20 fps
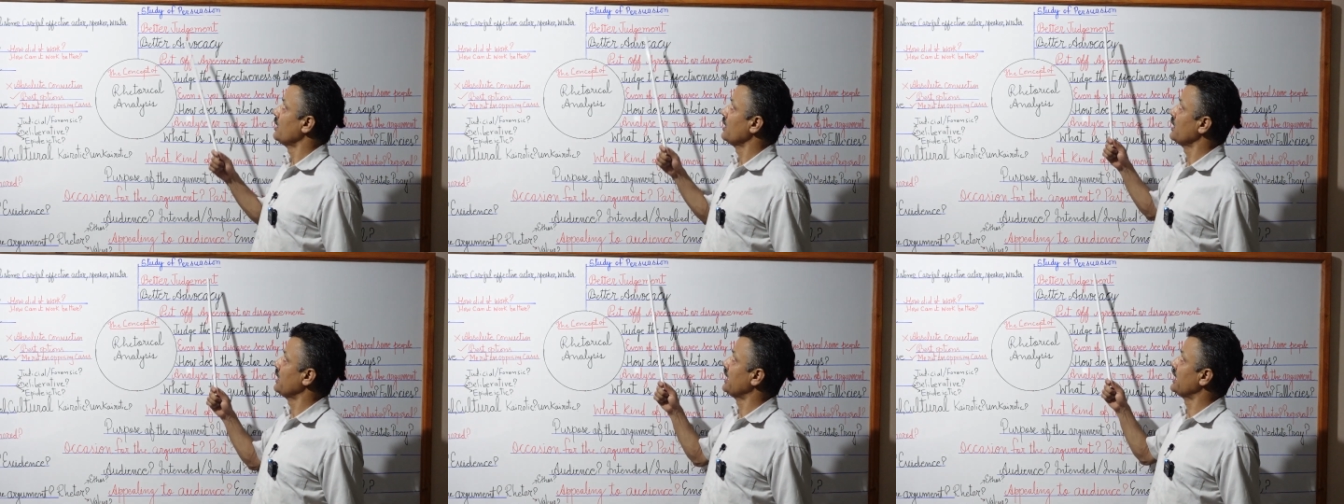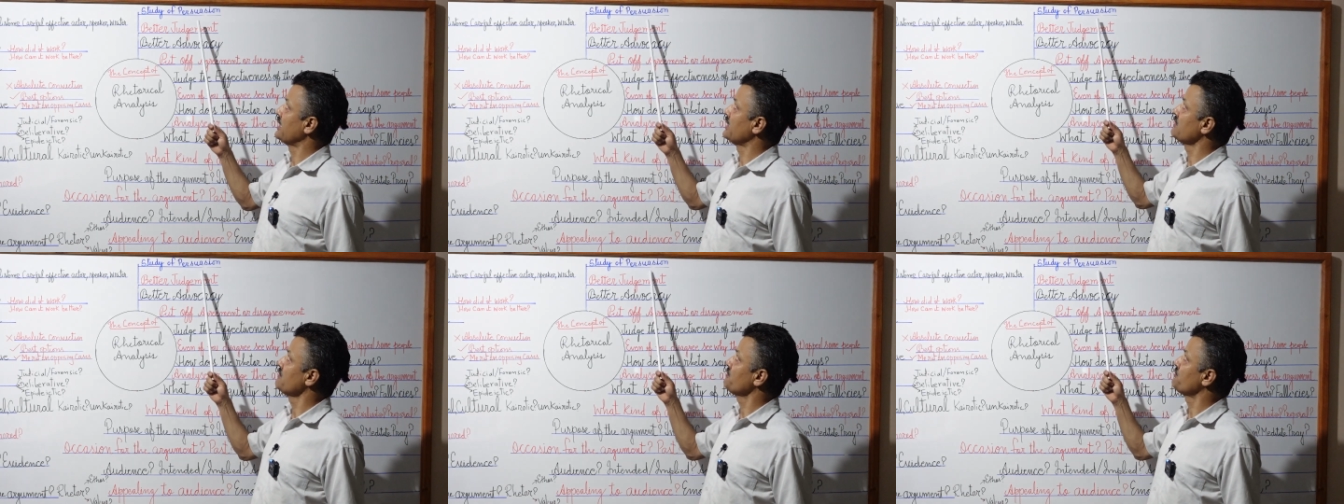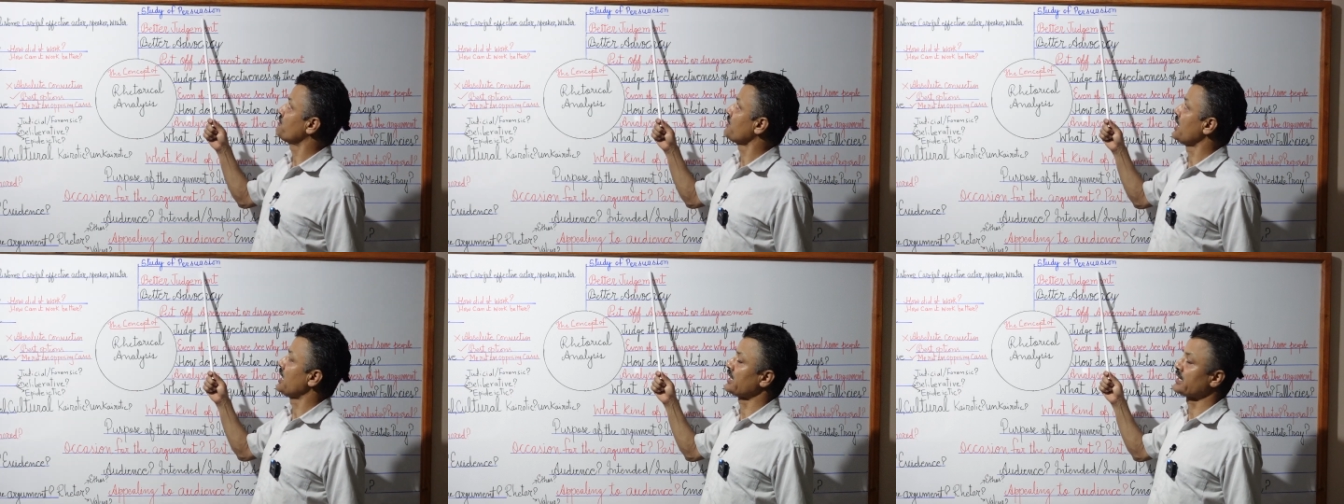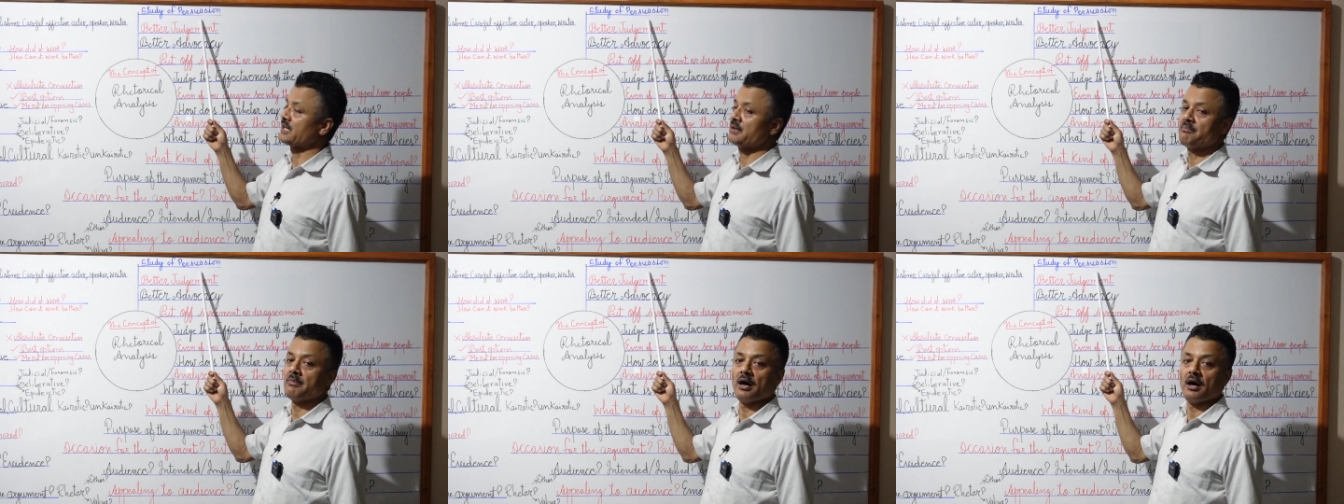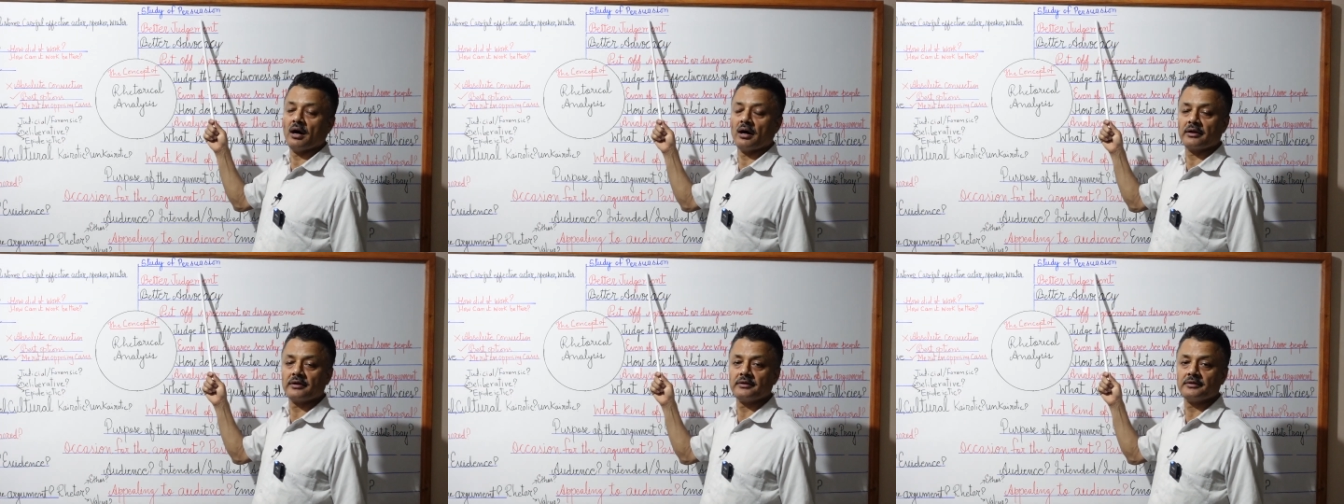N.
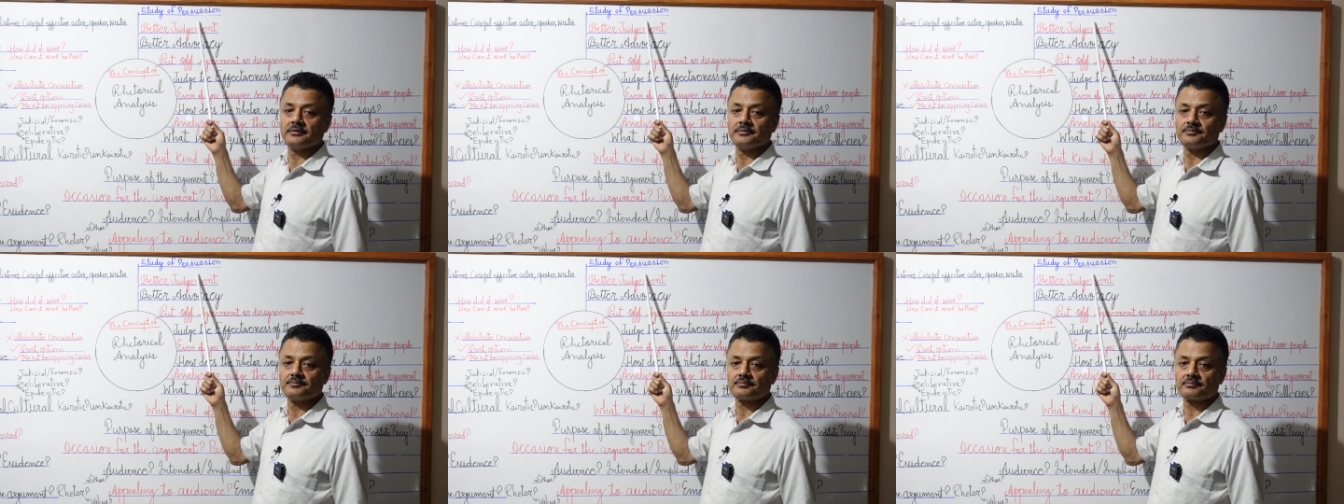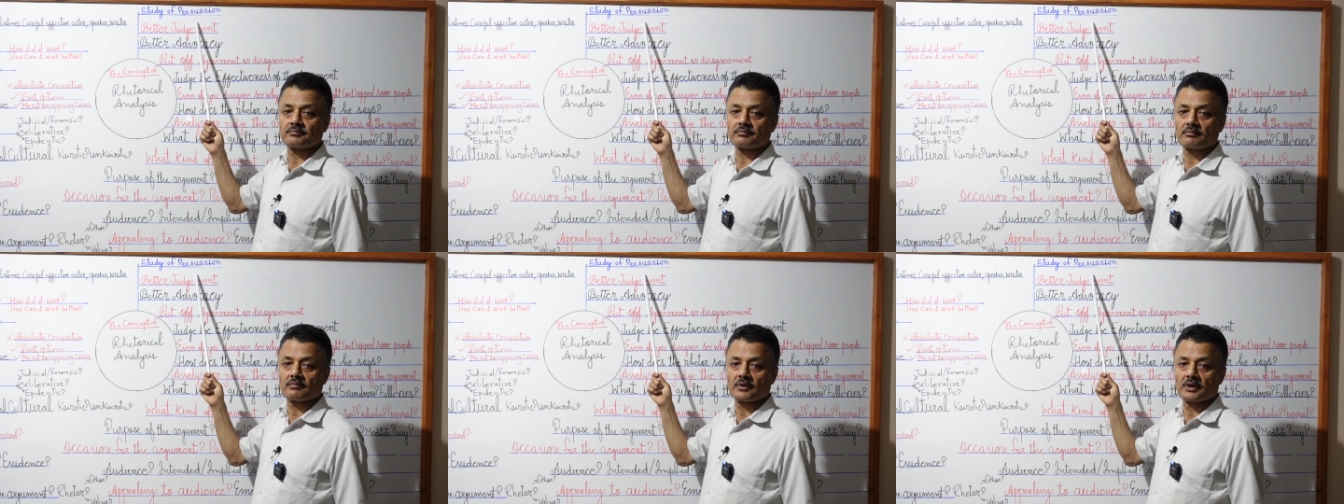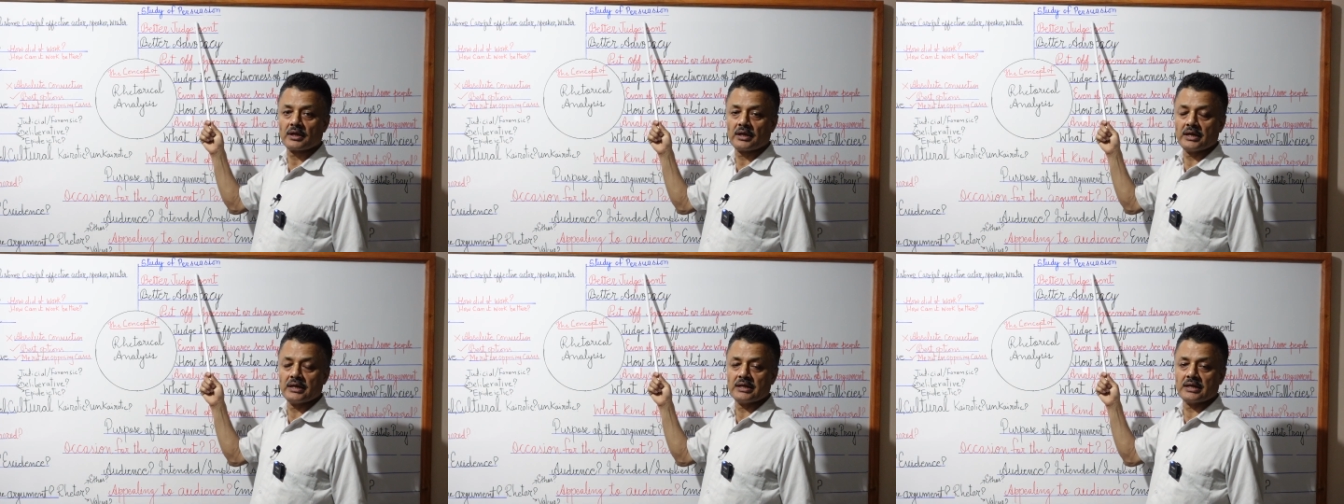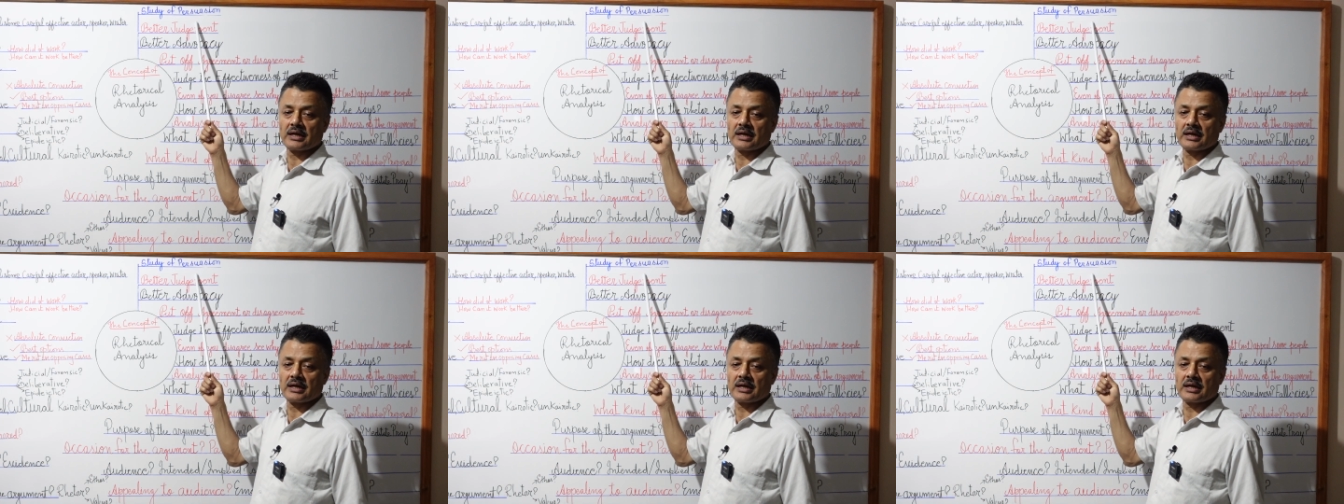Fadiman, in